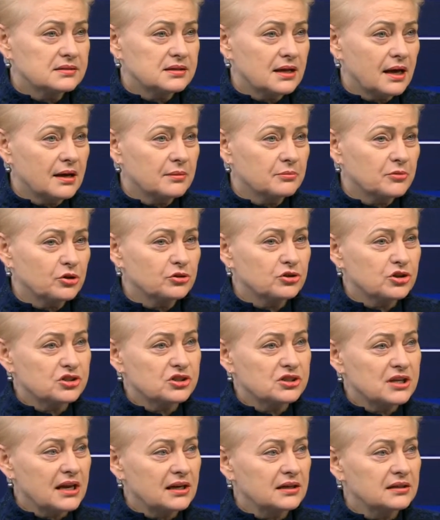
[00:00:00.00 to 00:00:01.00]
some
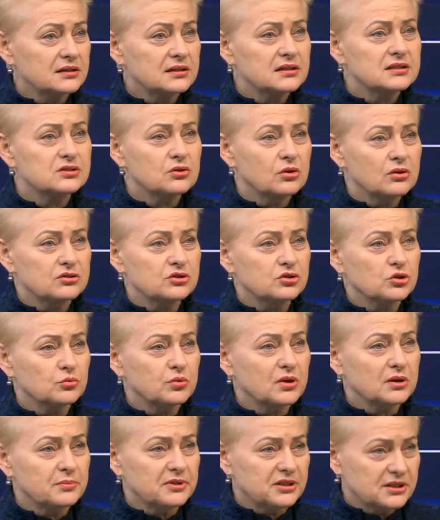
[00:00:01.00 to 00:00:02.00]
conditionalities also
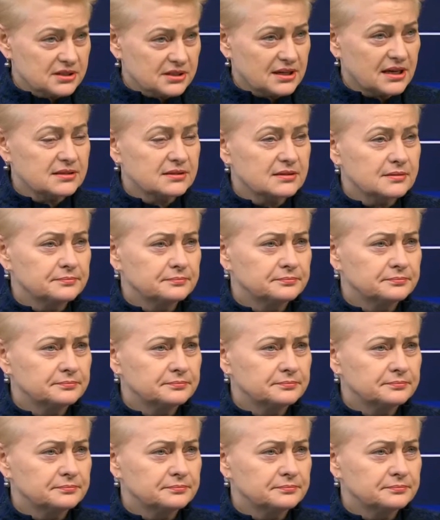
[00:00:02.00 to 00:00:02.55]
will be discussed.